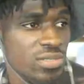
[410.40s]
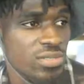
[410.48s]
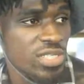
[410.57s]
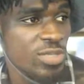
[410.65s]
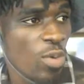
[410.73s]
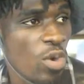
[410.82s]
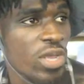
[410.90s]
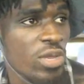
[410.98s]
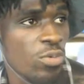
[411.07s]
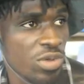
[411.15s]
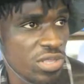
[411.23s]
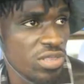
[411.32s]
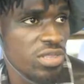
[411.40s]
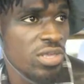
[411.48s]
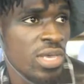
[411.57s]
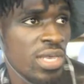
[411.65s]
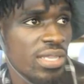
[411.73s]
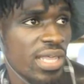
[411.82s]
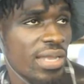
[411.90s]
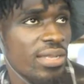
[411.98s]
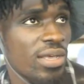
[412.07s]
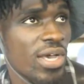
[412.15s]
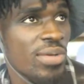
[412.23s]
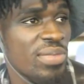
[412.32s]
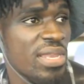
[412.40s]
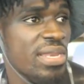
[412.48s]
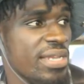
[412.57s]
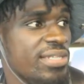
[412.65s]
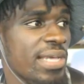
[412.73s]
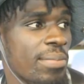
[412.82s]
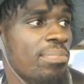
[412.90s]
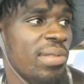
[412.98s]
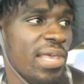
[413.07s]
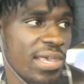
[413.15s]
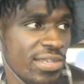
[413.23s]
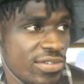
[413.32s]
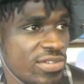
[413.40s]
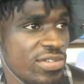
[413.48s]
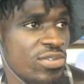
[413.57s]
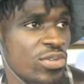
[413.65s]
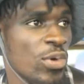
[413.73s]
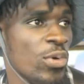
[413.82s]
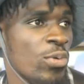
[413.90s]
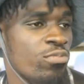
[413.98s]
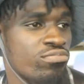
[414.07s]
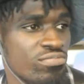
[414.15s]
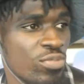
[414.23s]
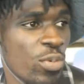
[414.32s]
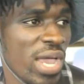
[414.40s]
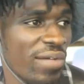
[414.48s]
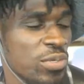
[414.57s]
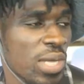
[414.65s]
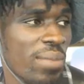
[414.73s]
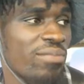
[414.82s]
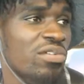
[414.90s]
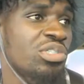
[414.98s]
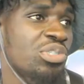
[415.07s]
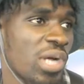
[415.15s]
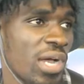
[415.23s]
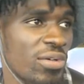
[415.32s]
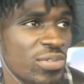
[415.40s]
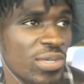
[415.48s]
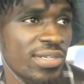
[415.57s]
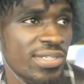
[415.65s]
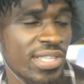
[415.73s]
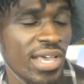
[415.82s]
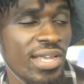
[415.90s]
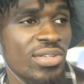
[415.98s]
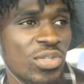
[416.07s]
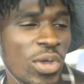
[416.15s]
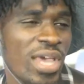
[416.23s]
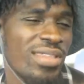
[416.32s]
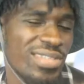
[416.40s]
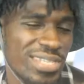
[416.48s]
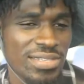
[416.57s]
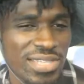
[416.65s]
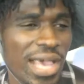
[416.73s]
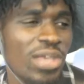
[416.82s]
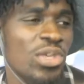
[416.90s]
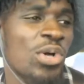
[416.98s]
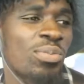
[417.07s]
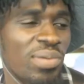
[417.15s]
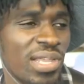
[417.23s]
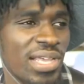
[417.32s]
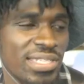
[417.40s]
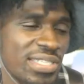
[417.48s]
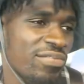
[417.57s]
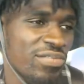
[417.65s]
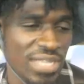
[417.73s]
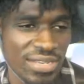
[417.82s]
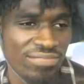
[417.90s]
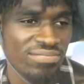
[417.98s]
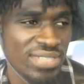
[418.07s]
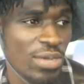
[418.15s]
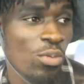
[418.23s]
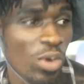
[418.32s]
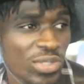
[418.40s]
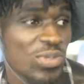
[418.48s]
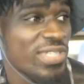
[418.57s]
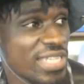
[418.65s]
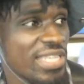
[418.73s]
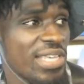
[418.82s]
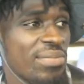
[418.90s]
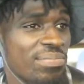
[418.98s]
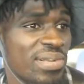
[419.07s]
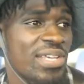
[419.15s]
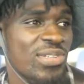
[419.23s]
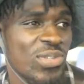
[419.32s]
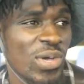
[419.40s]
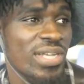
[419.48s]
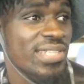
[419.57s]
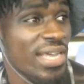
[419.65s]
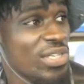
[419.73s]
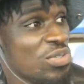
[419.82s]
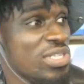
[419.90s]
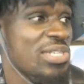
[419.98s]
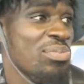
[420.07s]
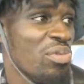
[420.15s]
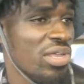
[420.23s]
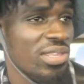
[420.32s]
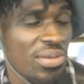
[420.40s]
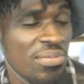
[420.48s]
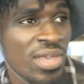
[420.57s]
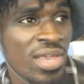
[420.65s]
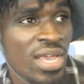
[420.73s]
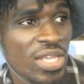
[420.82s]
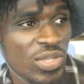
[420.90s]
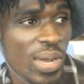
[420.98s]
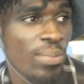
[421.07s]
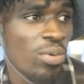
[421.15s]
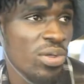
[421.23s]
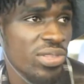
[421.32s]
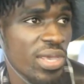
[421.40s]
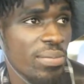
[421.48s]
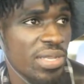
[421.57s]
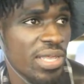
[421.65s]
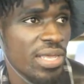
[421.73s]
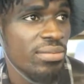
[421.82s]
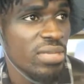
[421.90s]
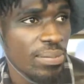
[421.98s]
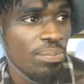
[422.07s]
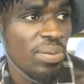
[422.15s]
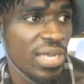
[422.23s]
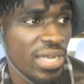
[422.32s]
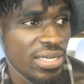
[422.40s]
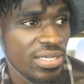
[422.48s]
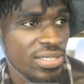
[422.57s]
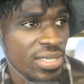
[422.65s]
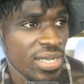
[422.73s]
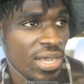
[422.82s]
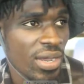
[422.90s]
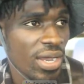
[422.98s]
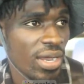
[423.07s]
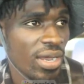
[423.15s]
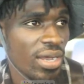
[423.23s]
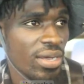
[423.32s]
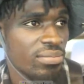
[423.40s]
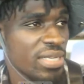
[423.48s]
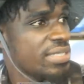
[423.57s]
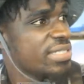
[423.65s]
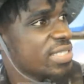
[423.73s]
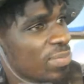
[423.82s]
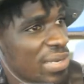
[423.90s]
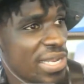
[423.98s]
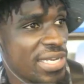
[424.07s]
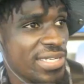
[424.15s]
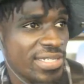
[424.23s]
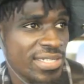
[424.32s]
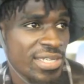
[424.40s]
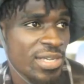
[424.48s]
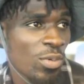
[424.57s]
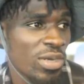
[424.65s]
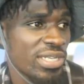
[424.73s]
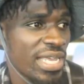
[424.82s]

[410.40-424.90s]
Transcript: spoken with that they need some players, so we have to come for trials, you understand? So, and since they are young players, they want to see them play, so I decided to just bring them. So I brought them, and then they played, they displayed what